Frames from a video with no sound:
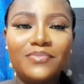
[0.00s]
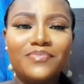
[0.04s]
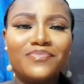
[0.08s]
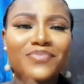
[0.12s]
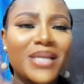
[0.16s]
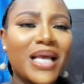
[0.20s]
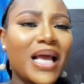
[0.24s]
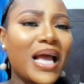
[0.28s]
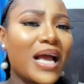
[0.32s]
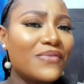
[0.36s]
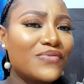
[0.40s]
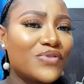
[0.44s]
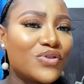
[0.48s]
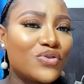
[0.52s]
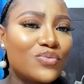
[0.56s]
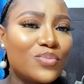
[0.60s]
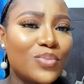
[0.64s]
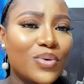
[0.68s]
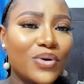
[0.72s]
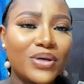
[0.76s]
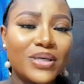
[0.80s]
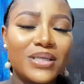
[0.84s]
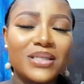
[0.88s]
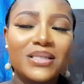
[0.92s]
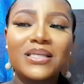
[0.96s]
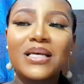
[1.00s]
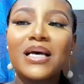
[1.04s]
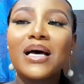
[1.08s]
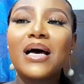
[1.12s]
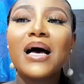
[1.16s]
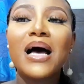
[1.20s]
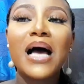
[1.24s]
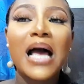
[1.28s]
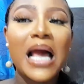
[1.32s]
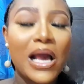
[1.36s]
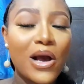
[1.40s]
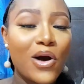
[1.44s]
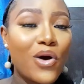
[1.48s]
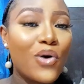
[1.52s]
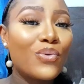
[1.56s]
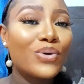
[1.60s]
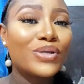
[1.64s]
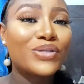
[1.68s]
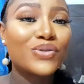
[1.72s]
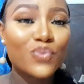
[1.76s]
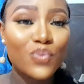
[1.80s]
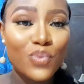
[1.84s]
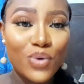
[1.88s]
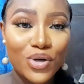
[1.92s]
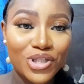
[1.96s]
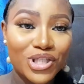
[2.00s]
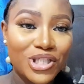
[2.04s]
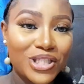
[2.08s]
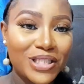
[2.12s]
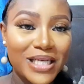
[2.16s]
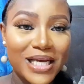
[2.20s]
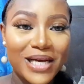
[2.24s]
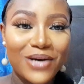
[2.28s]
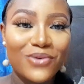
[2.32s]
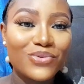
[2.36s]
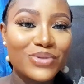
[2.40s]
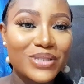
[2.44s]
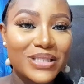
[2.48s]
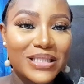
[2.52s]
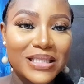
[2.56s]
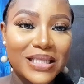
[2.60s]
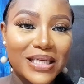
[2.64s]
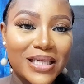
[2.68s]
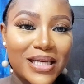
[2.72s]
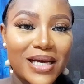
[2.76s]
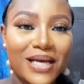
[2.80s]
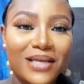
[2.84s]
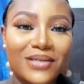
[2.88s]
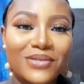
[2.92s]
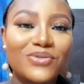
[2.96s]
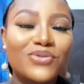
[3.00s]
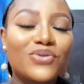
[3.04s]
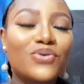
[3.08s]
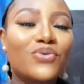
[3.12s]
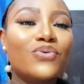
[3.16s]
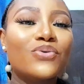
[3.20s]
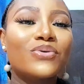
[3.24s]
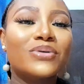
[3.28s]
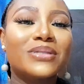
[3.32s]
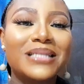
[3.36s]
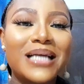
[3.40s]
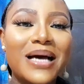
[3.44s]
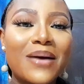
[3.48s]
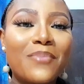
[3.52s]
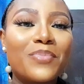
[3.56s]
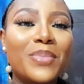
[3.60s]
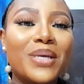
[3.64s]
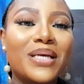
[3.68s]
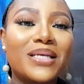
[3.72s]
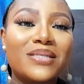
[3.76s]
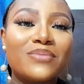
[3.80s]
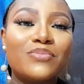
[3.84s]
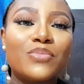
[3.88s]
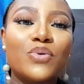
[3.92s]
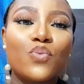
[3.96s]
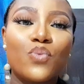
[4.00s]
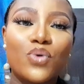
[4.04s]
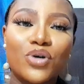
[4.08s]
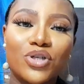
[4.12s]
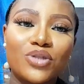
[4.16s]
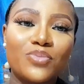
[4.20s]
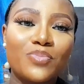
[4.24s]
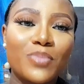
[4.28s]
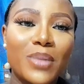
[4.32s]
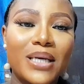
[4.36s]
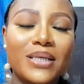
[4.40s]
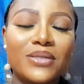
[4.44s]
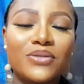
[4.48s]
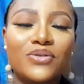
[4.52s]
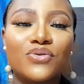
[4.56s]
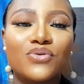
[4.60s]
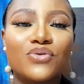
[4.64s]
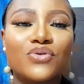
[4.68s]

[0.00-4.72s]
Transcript: I have two boys. I always wash their own sneakers, so that makes me wash mine too.